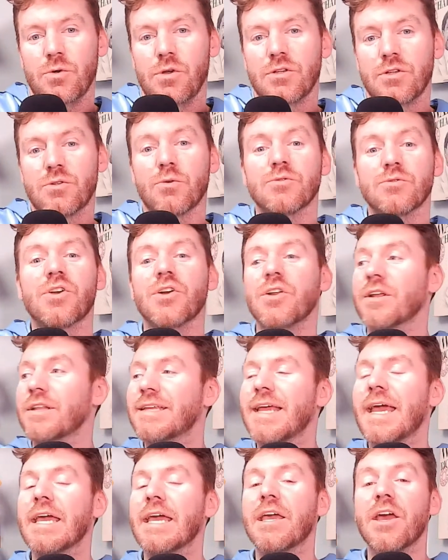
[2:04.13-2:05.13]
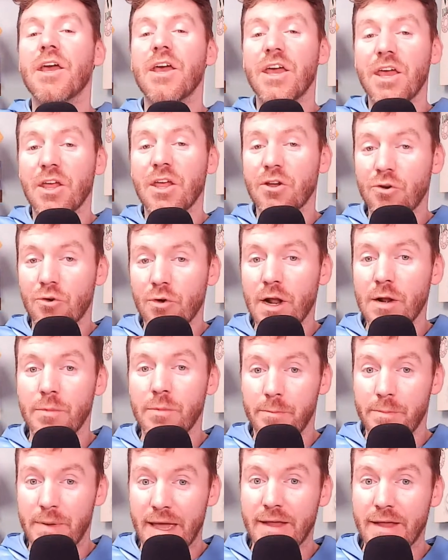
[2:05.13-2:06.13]
So it's going to take
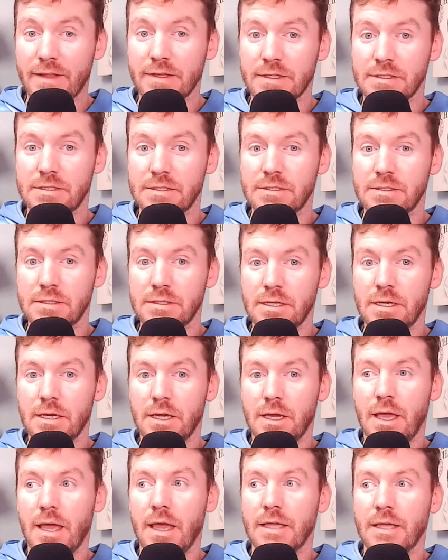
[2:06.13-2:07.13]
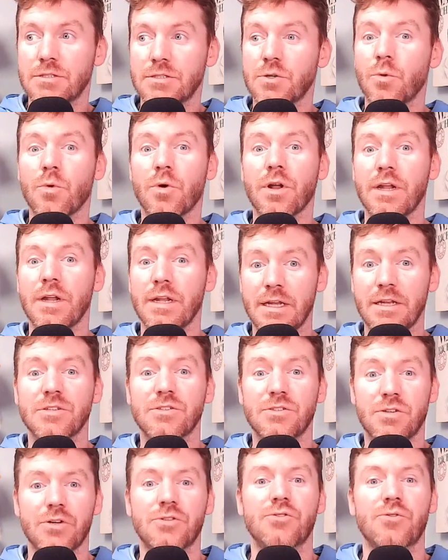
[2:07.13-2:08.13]
incredible balance. So we're going to need to
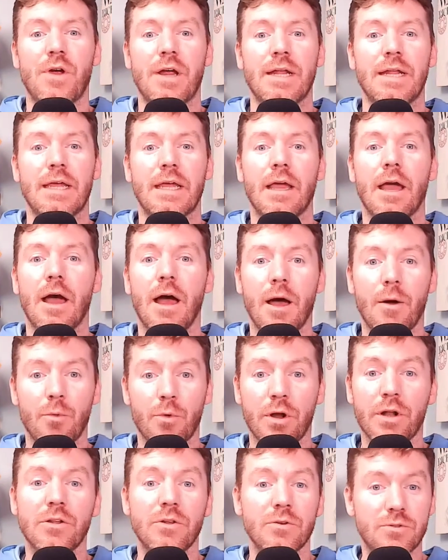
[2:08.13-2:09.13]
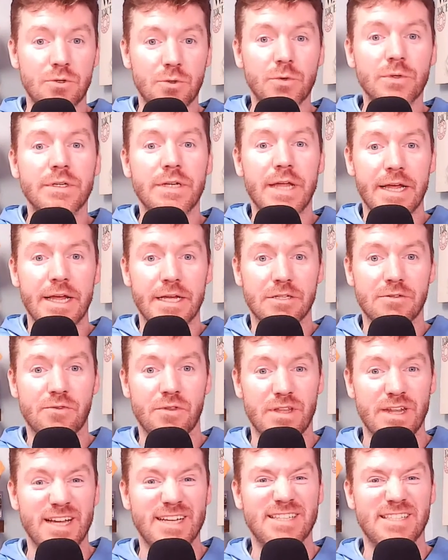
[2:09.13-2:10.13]
start training. We're going to do 2-a-days for
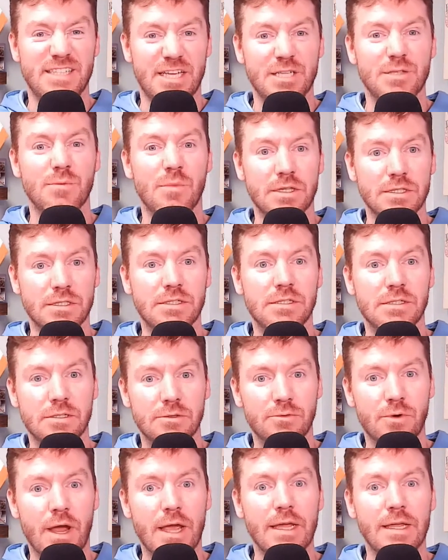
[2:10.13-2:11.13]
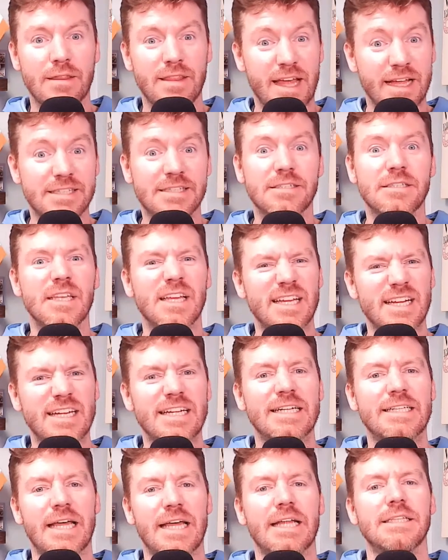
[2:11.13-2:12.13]
the next 6 months, right? That's an
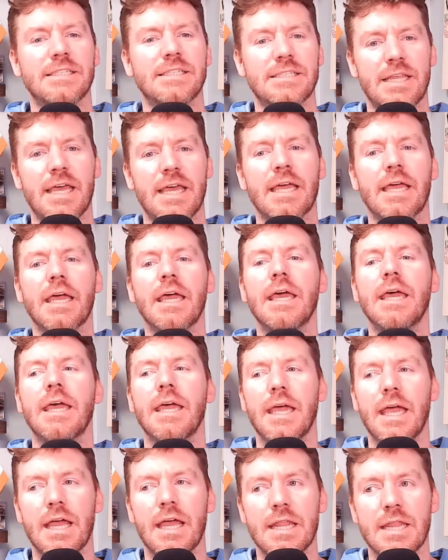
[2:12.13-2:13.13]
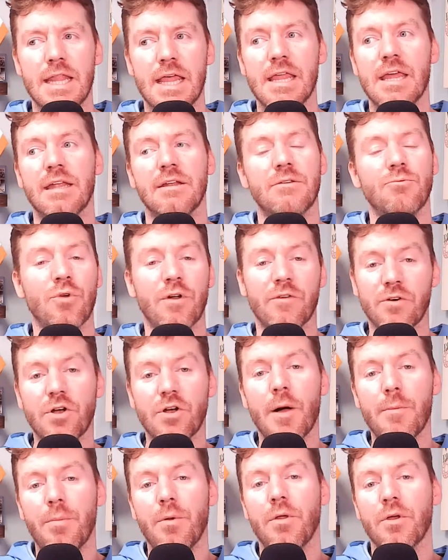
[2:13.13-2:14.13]
intense thing. And whatever
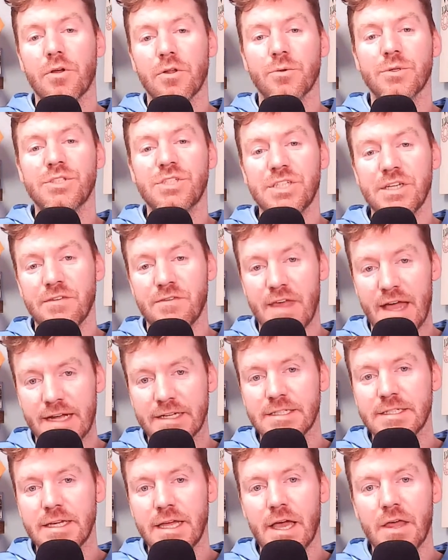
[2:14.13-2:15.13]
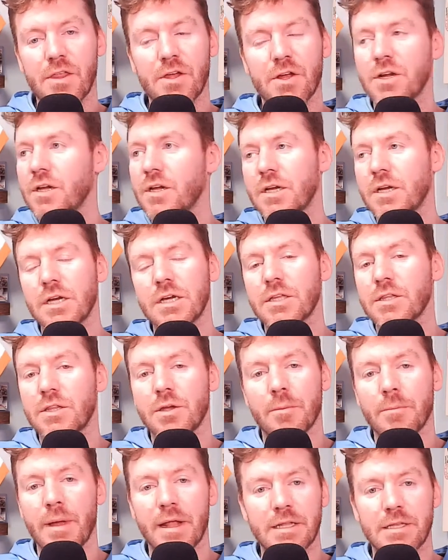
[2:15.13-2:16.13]
couple could achieve that together,
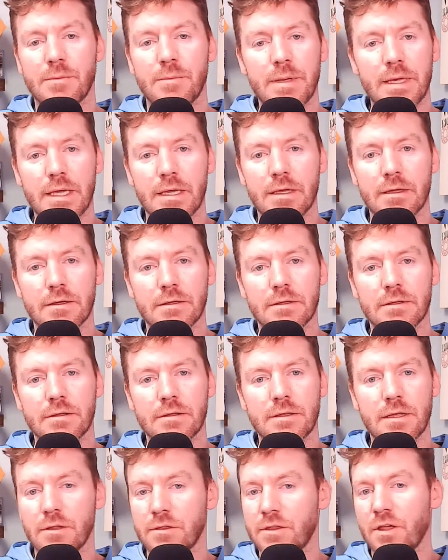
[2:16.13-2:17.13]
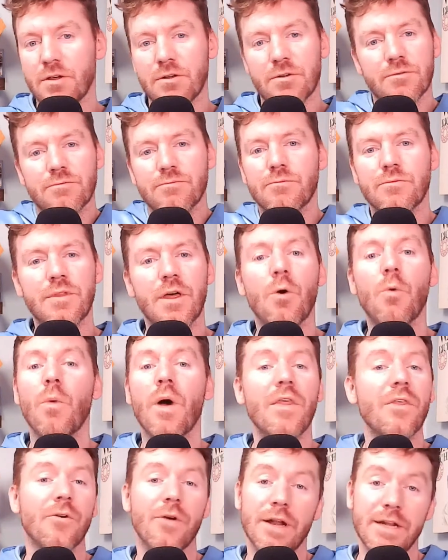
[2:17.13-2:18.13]
they're meant to be. They'll
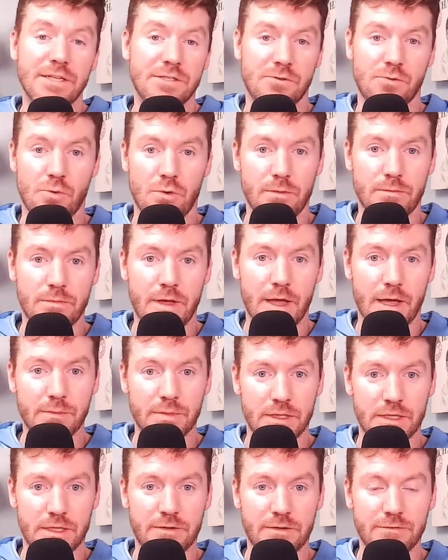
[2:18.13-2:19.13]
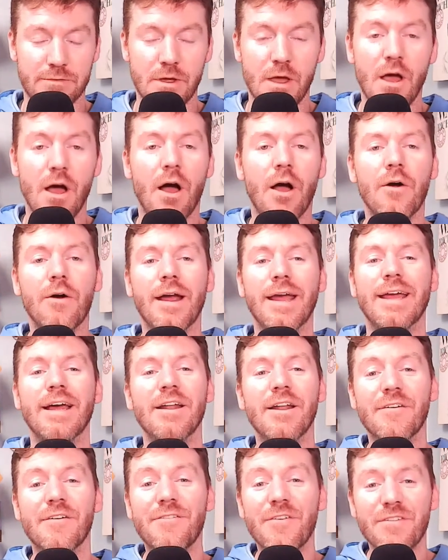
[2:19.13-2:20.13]
weather any storm, I believe. All right,
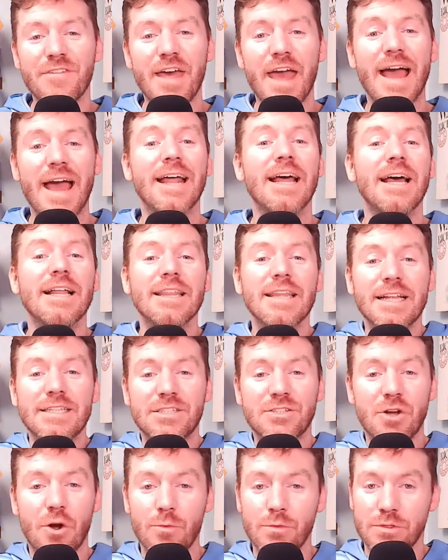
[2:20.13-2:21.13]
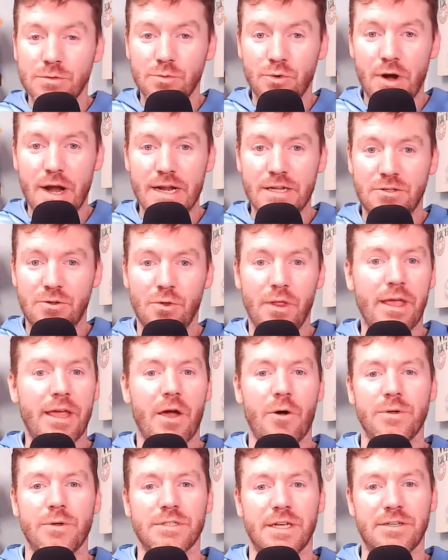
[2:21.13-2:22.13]
enough of that. Let's start with some gratitude, like I
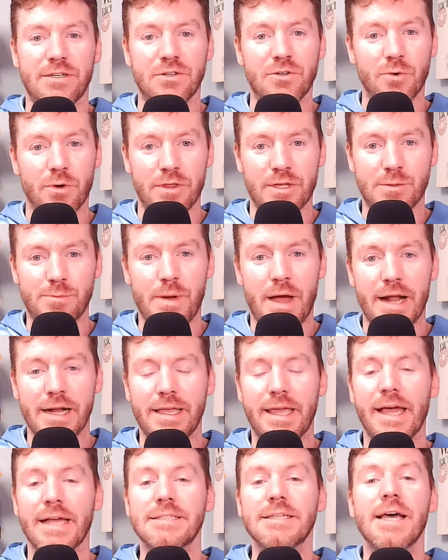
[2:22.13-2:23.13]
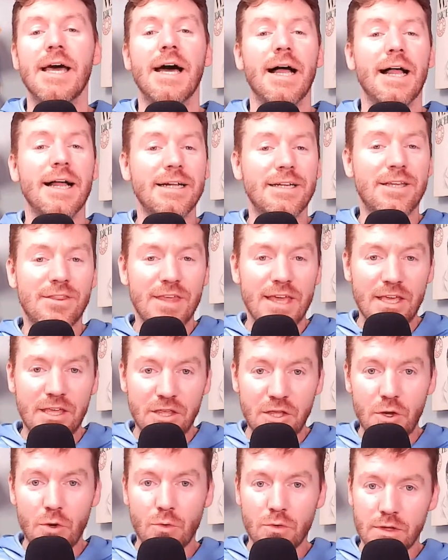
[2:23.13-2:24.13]
always like to do on this podcast. I'd like to thank
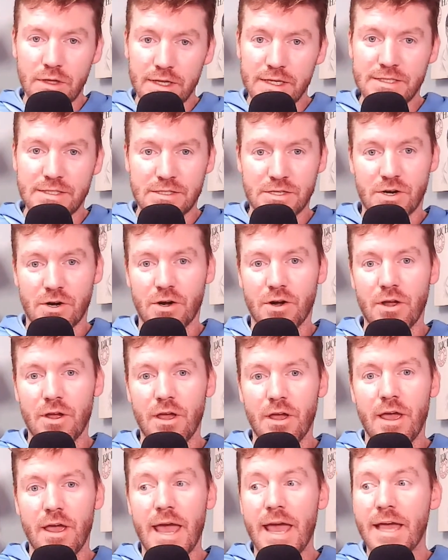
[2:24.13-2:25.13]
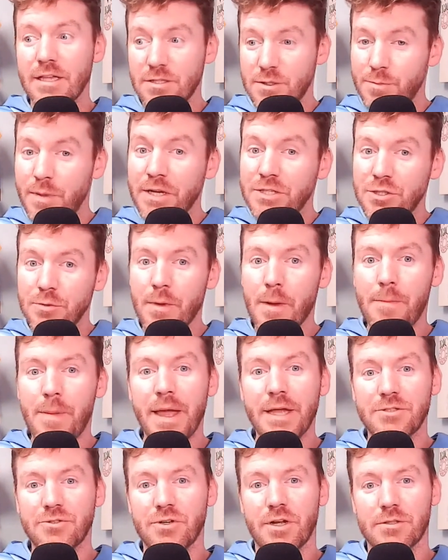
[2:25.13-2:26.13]
you, the listener, and especially my
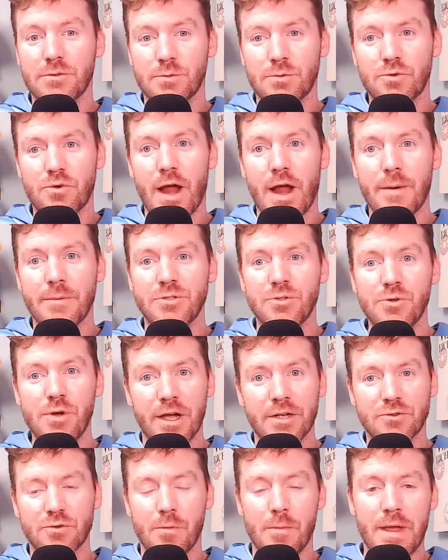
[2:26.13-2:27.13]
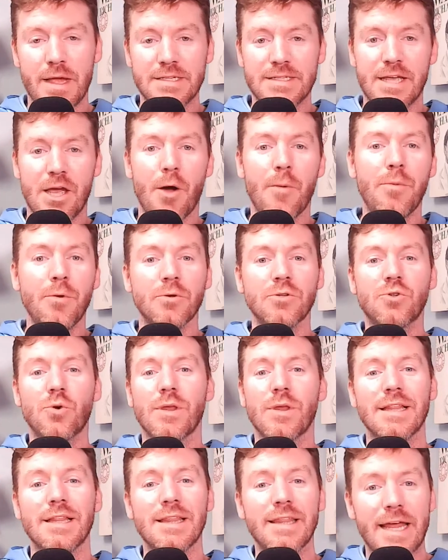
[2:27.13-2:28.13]
Patreon subscribers. You guys are amazing. I hope you
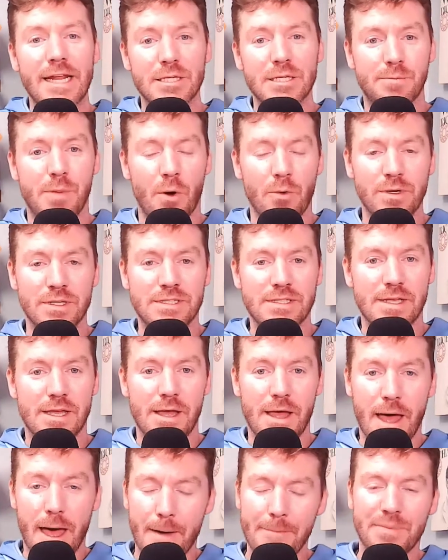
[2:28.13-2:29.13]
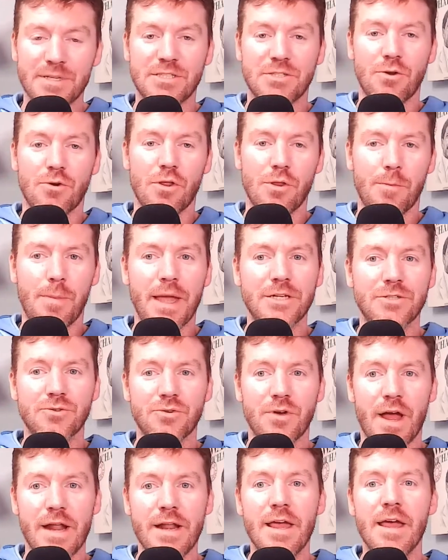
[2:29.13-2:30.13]
enjoyed the latest bonus episode of the
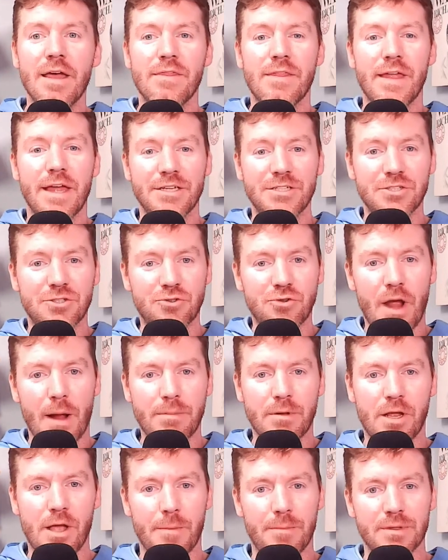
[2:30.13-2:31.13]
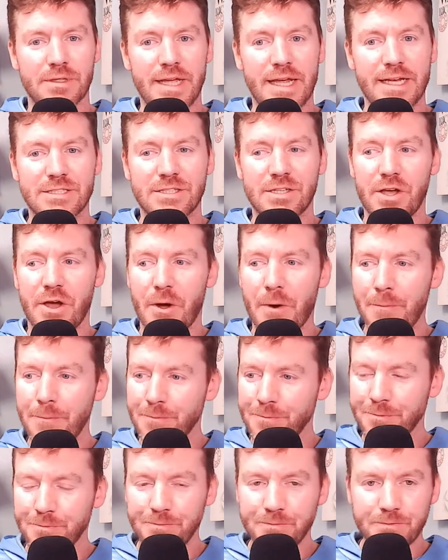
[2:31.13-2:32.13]
Patreon that I just dropped a couple days ago.
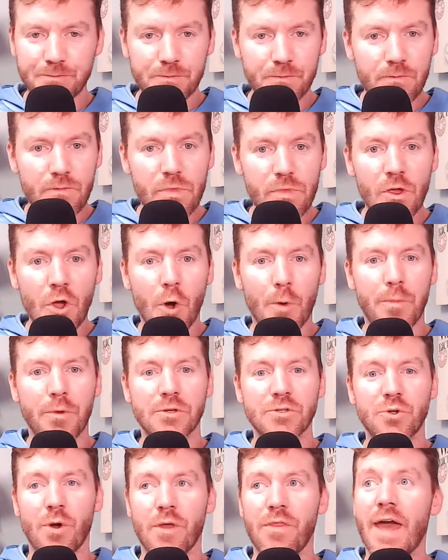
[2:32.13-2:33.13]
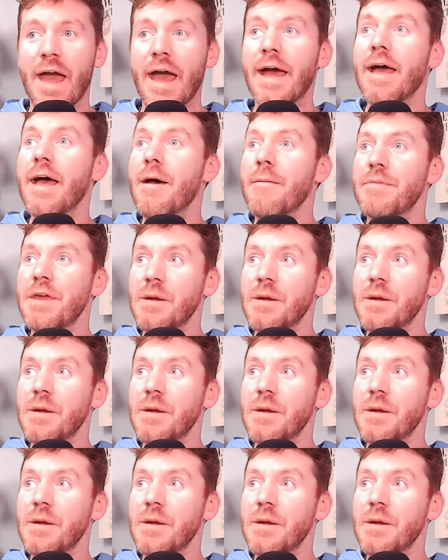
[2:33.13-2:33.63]
I hope you enjoyed that.